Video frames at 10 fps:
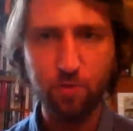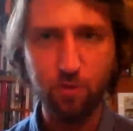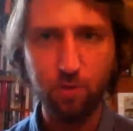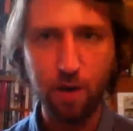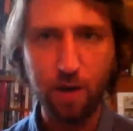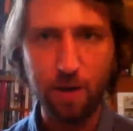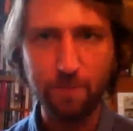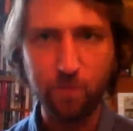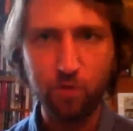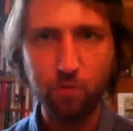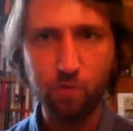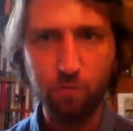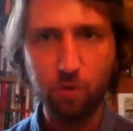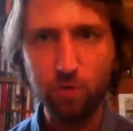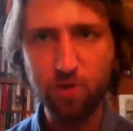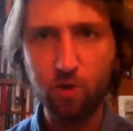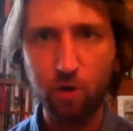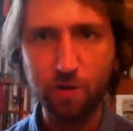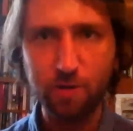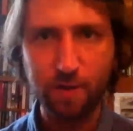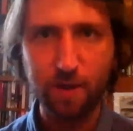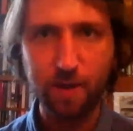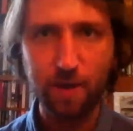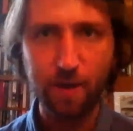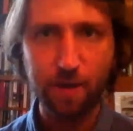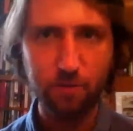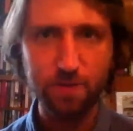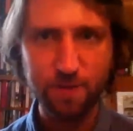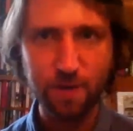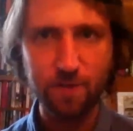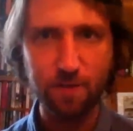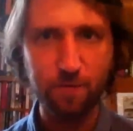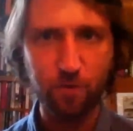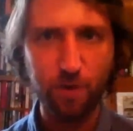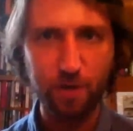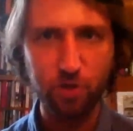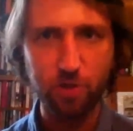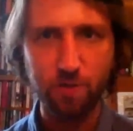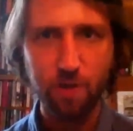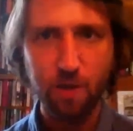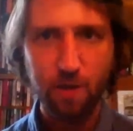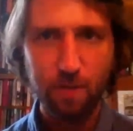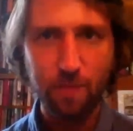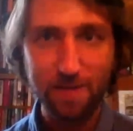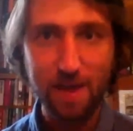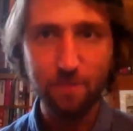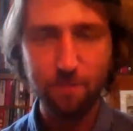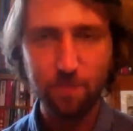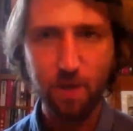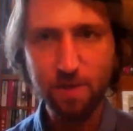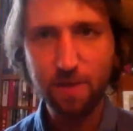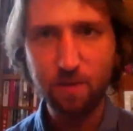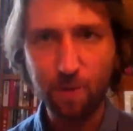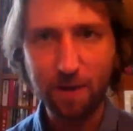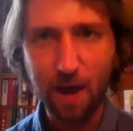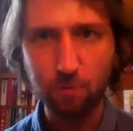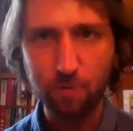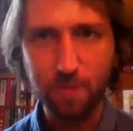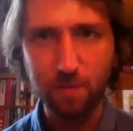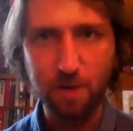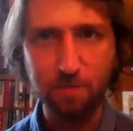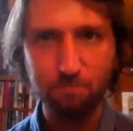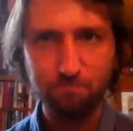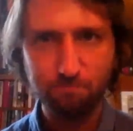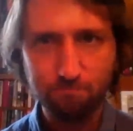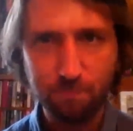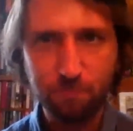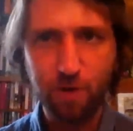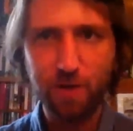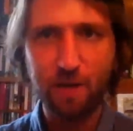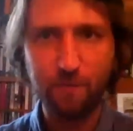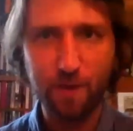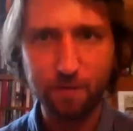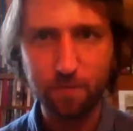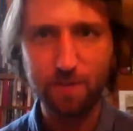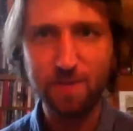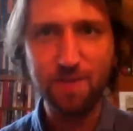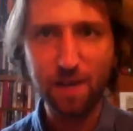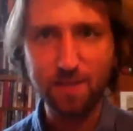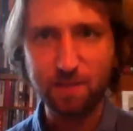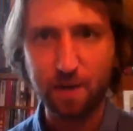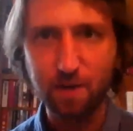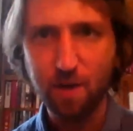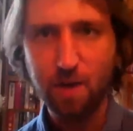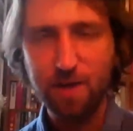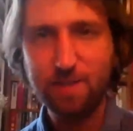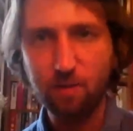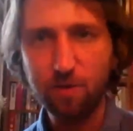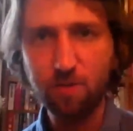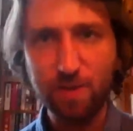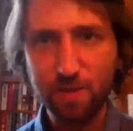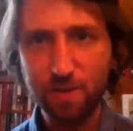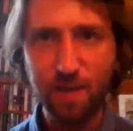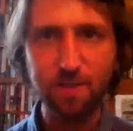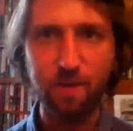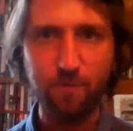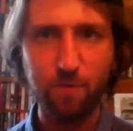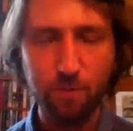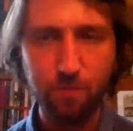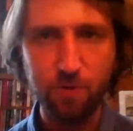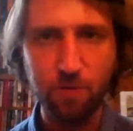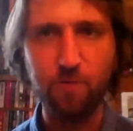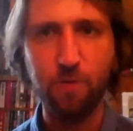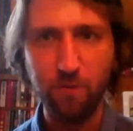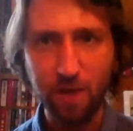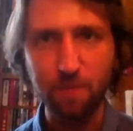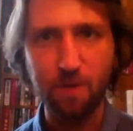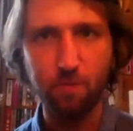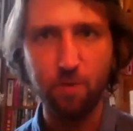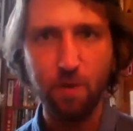to what was called conservative correction by them. It didn't work out. I mean, we have a disaster. It's also a disaster from the point of view of Tatmadaw.